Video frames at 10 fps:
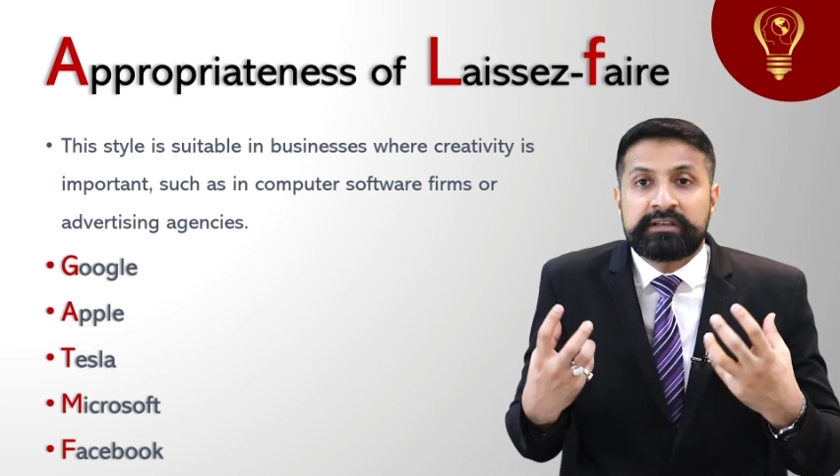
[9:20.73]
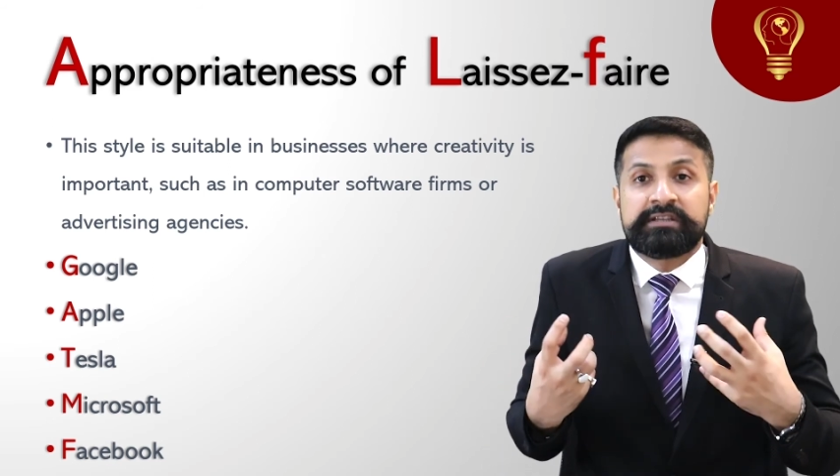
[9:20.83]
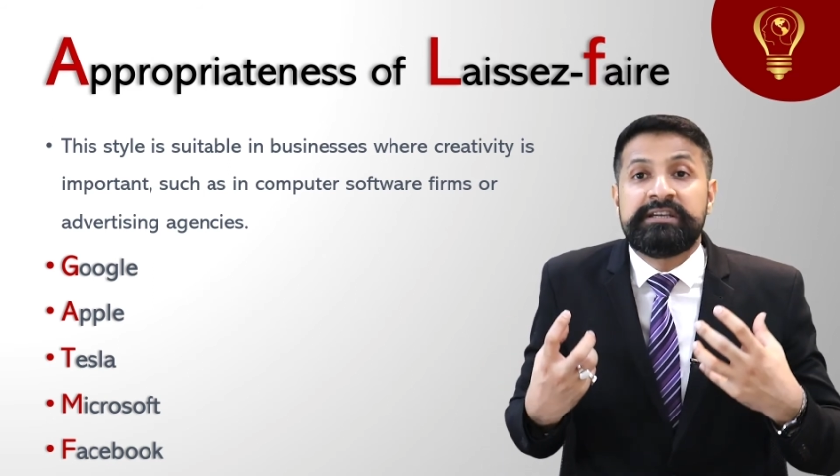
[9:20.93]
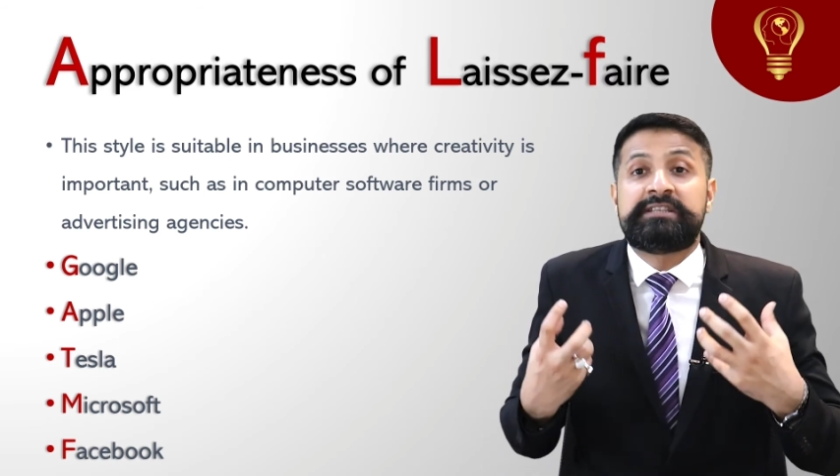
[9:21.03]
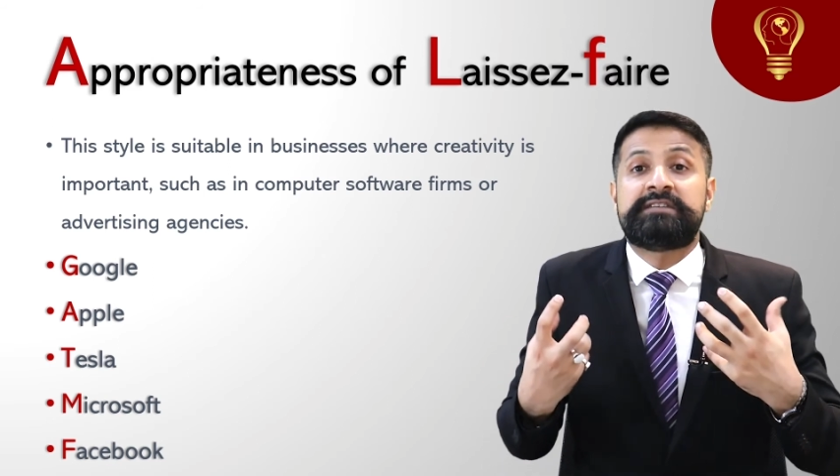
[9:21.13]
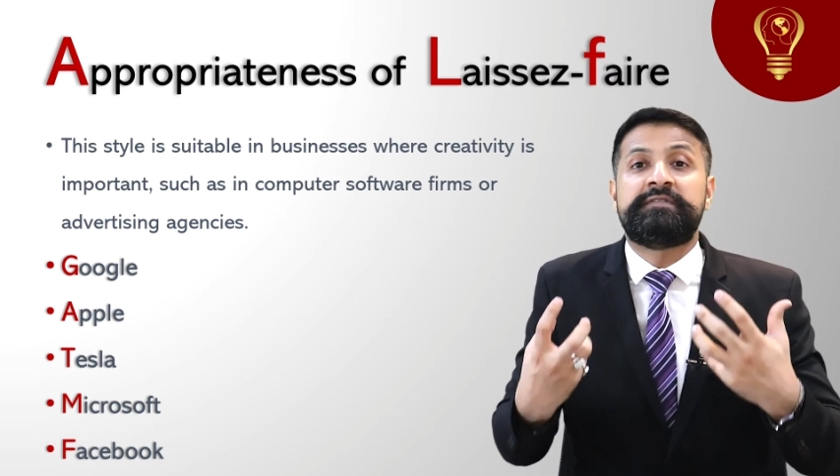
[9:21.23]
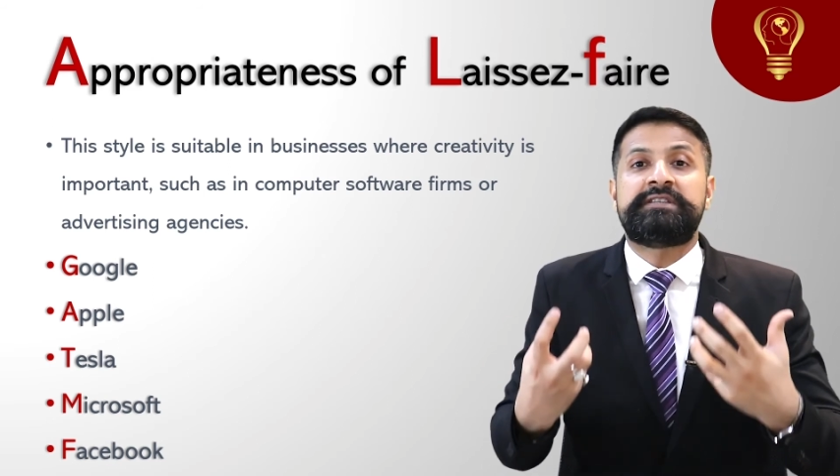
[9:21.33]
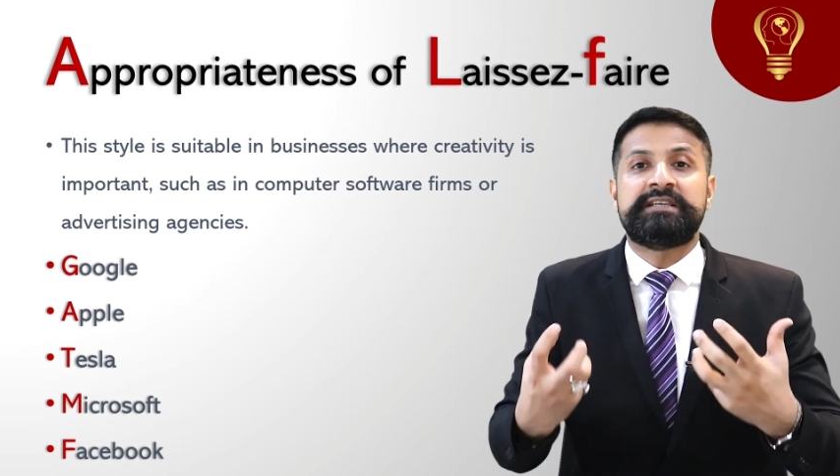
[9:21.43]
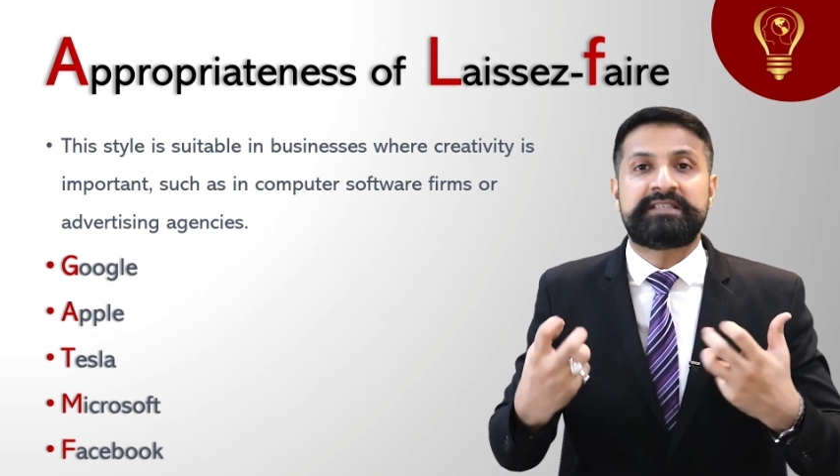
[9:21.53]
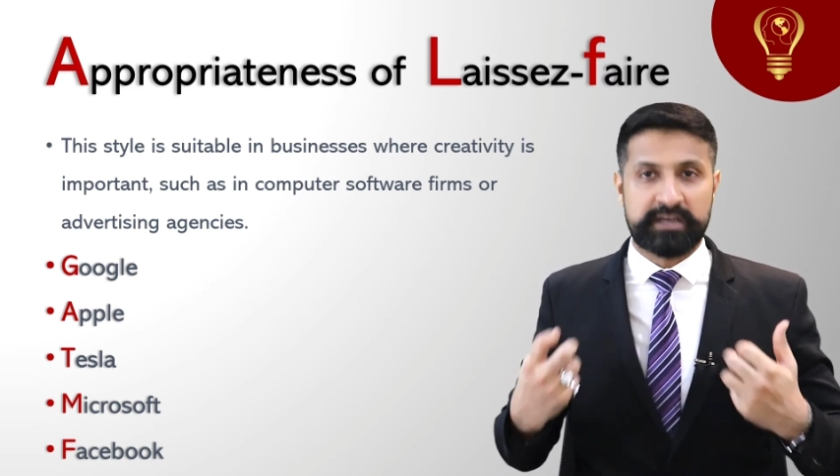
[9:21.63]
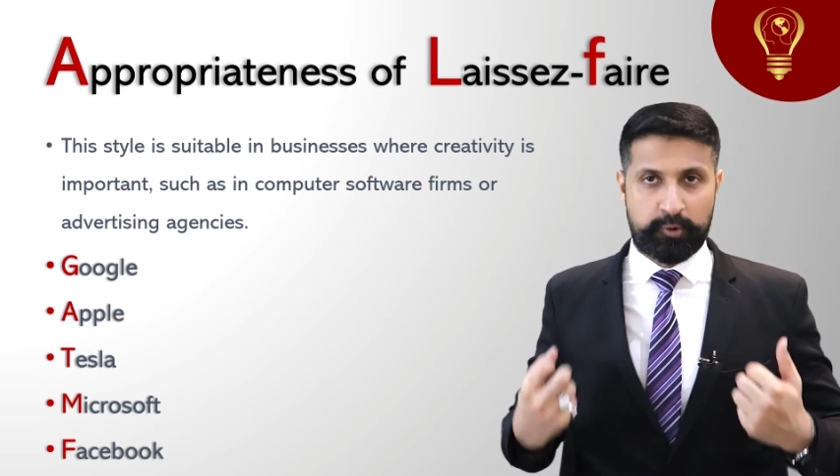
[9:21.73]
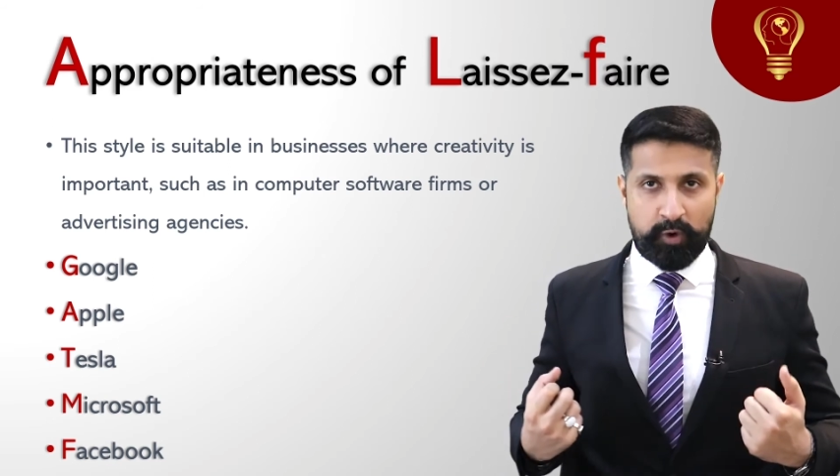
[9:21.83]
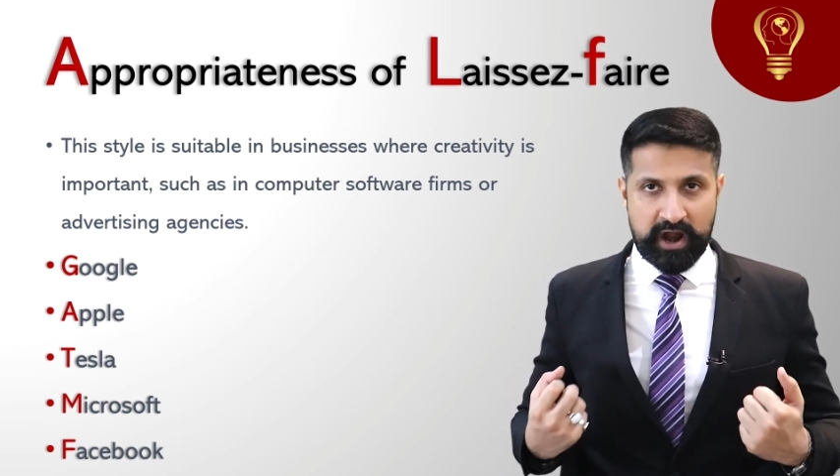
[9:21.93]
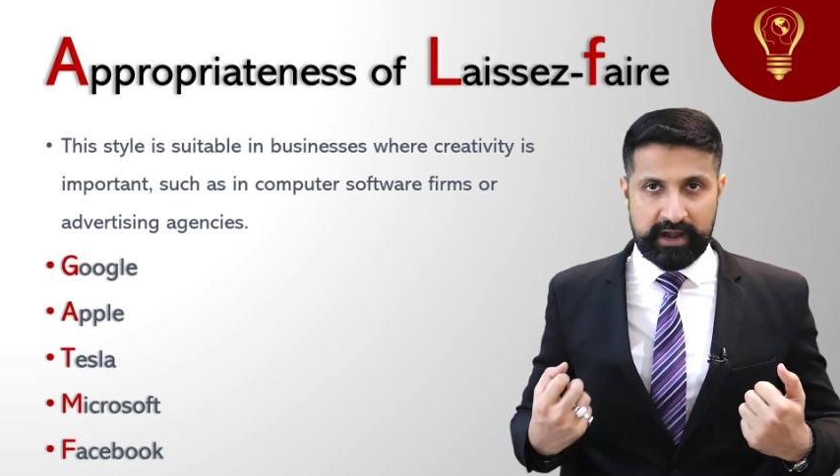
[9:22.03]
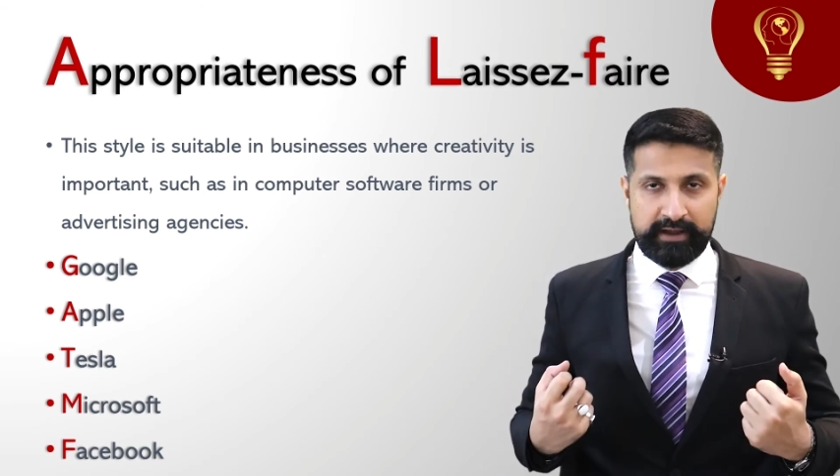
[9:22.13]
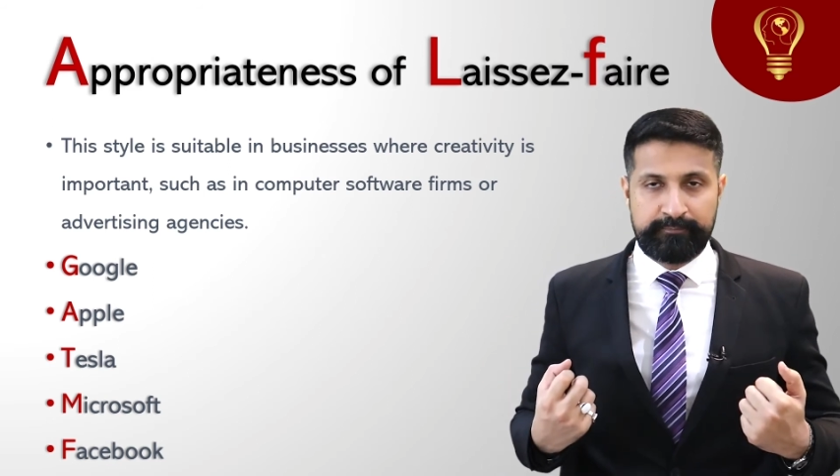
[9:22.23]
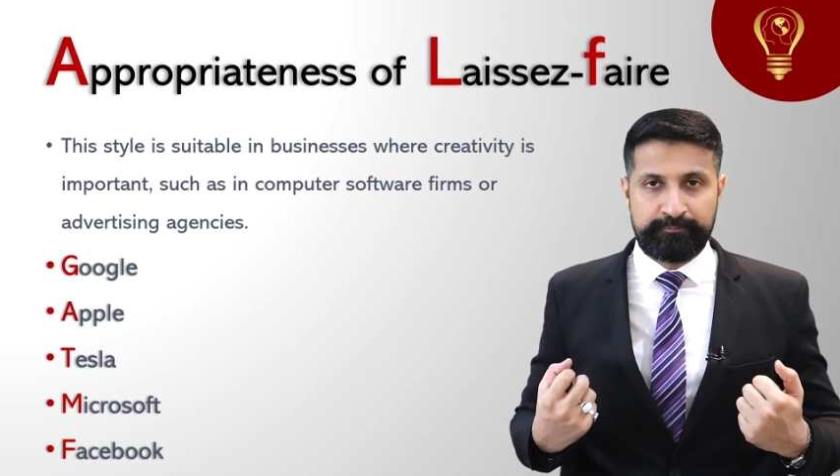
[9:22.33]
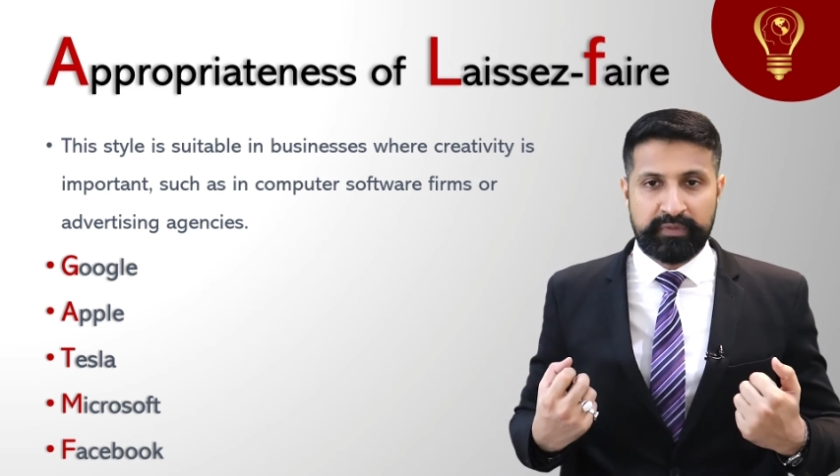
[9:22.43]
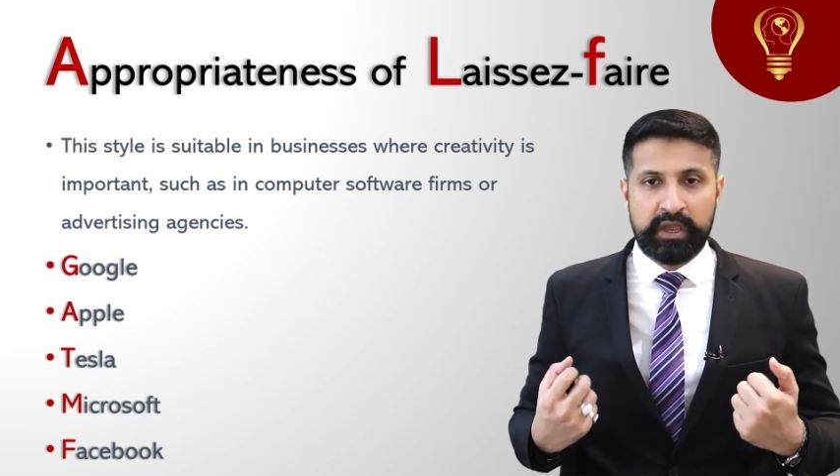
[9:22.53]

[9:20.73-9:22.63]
creativity is required,